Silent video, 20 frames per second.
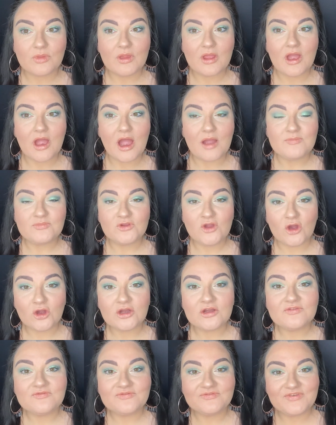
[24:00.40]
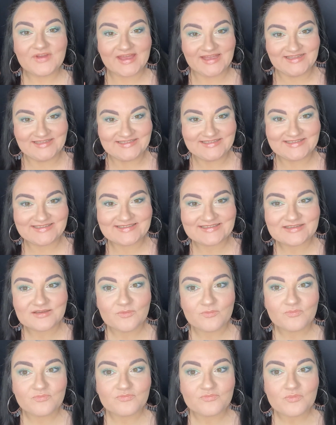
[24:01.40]
I'm not convinced
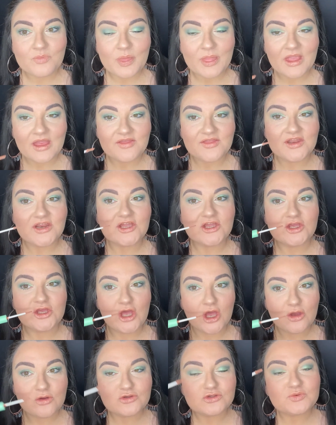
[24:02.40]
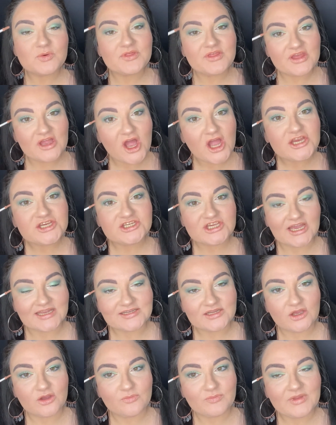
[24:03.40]
that it goes with the
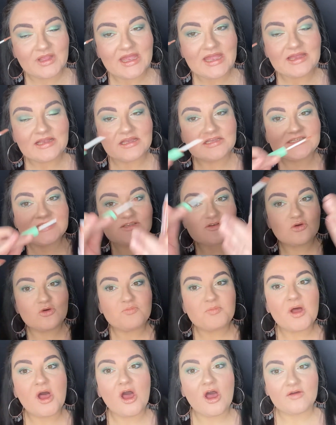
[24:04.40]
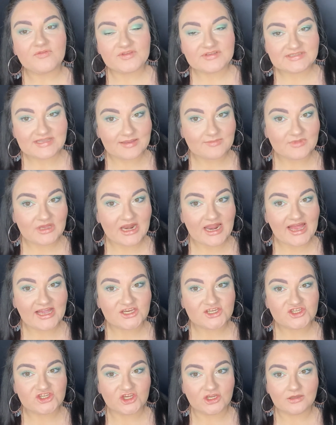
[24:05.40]
eyeshadow because it's all part of the same
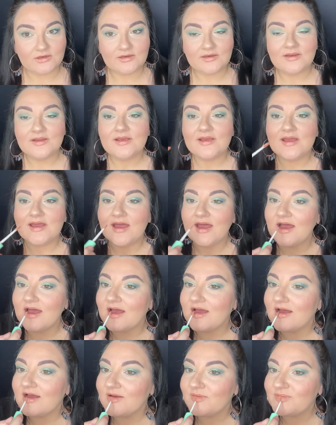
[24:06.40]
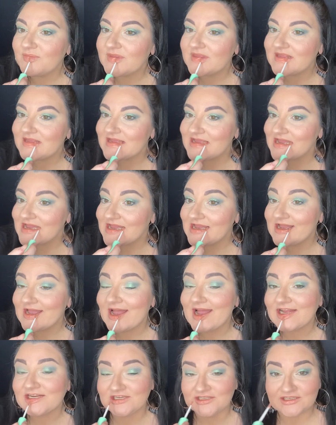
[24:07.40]
collection.
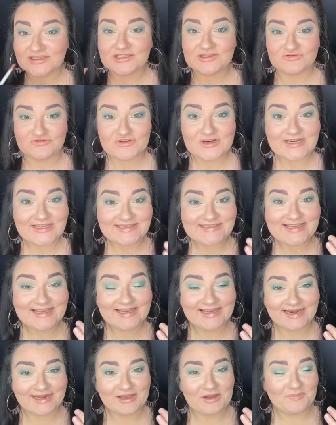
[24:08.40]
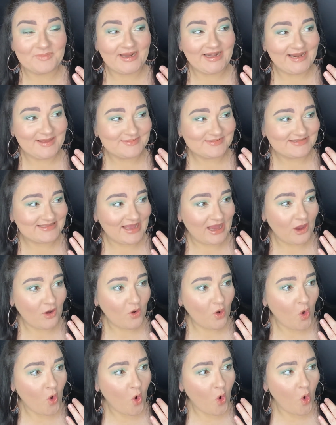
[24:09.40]
Actually, this is really tingling on my lips now.
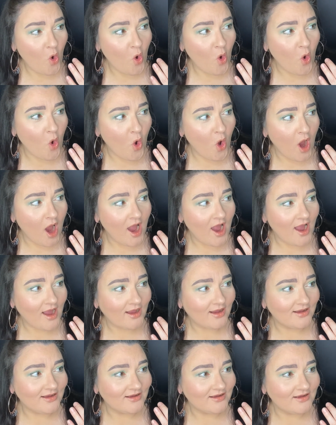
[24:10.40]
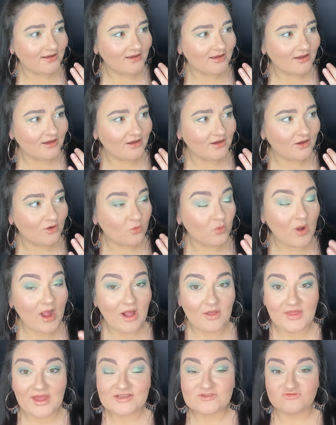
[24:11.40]
Woo. Wow,
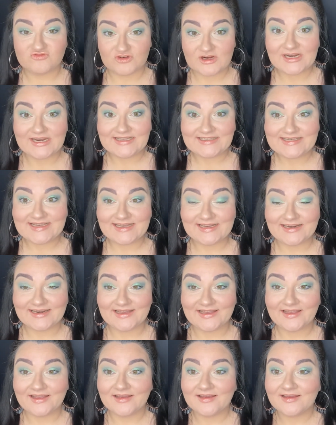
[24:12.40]
that's really tingly.